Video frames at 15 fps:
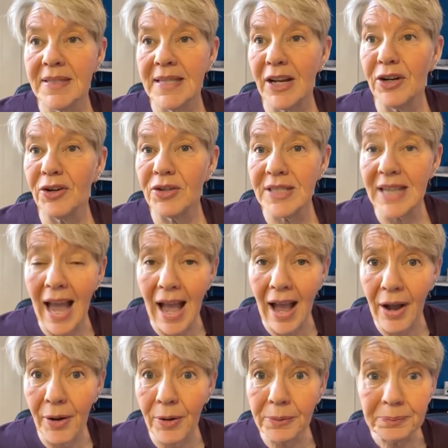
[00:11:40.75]
Senator
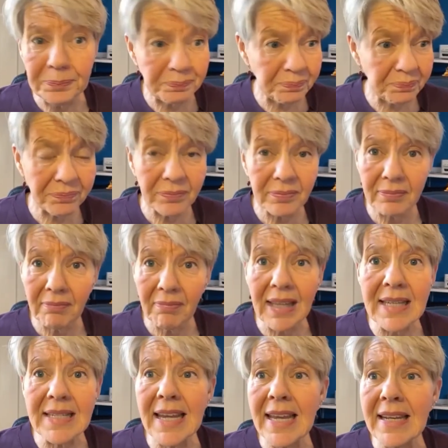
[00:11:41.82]

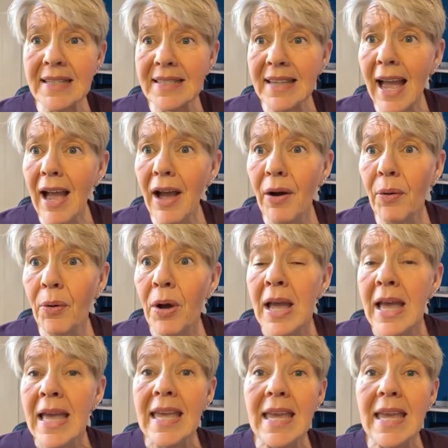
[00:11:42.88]
Dana Dow,